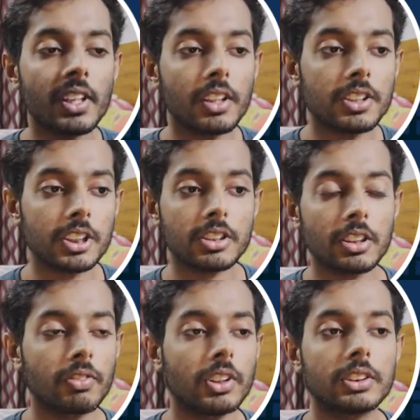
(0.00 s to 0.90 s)
just the
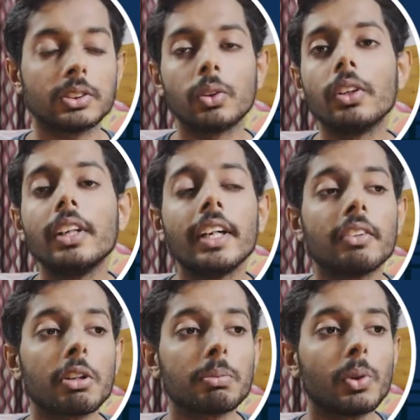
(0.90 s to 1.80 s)
words. So it
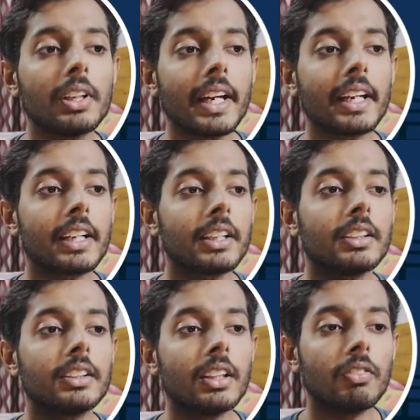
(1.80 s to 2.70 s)
was more like
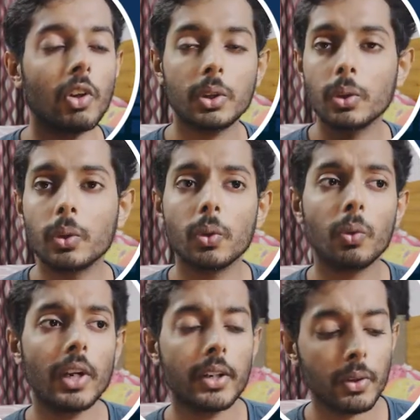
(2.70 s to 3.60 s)
what to do,
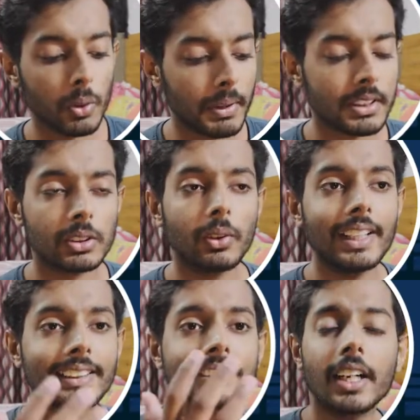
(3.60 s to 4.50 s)
where to do. But slowly
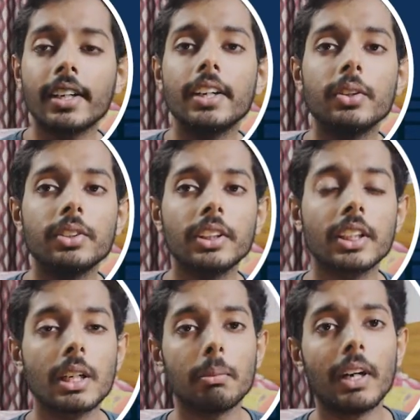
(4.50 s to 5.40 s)
I started using the
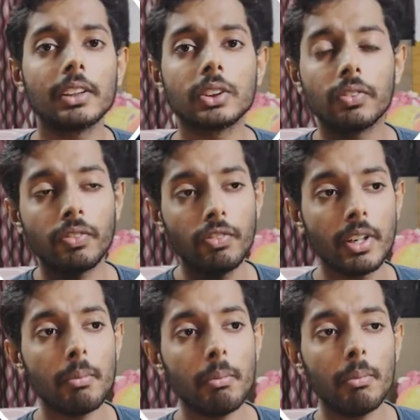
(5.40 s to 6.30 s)
commands of
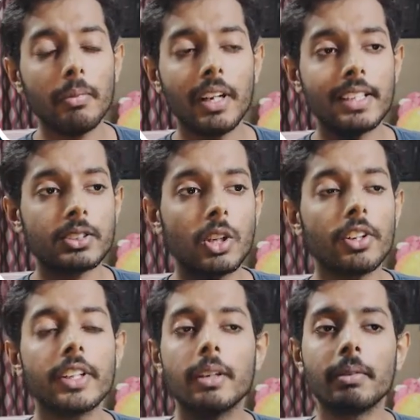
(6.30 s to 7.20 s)
Vim. I saw
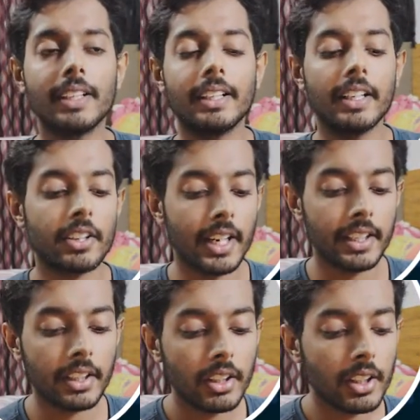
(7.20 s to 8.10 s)
them and then I tried
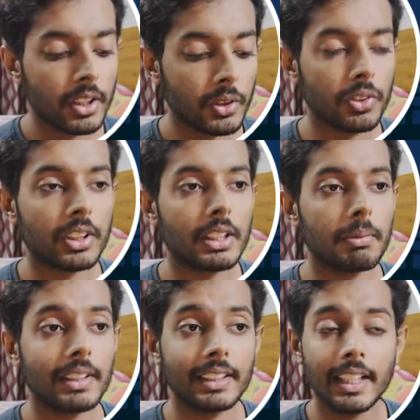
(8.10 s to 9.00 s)
using them,
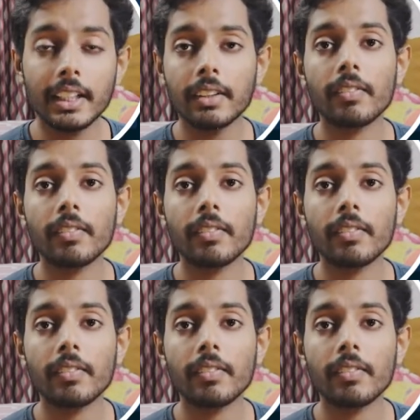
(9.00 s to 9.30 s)
and then